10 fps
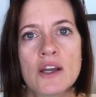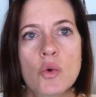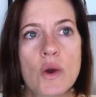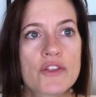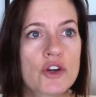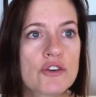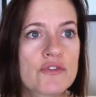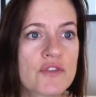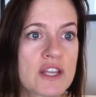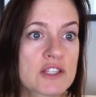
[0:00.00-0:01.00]
whether
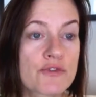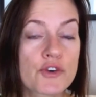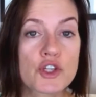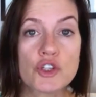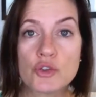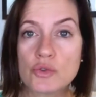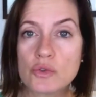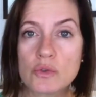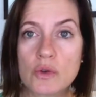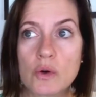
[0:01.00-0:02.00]
it's for
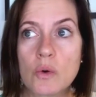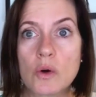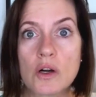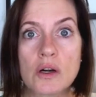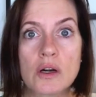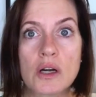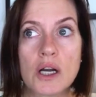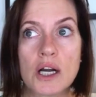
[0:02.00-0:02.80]
you or